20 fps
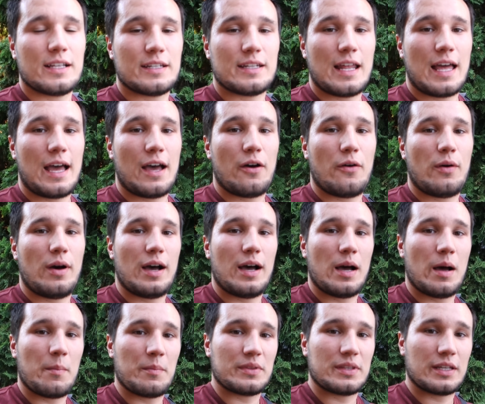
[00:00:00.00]
Now
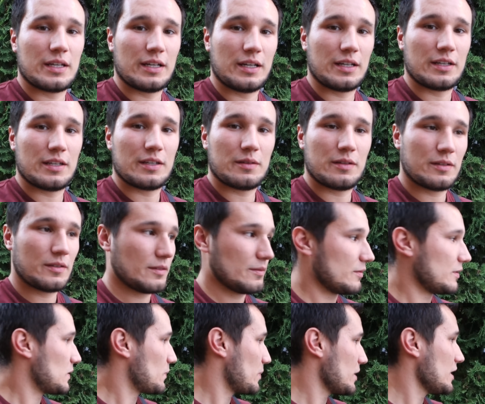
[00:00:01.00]
um, the
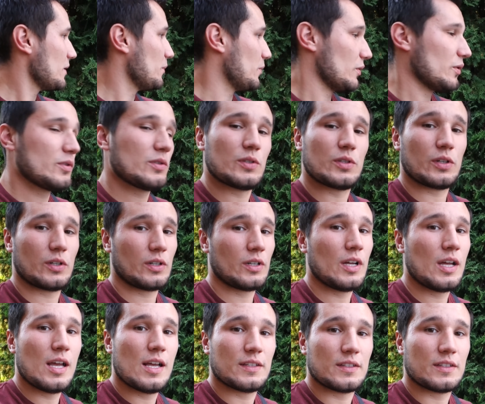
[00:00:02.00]
Speedbooster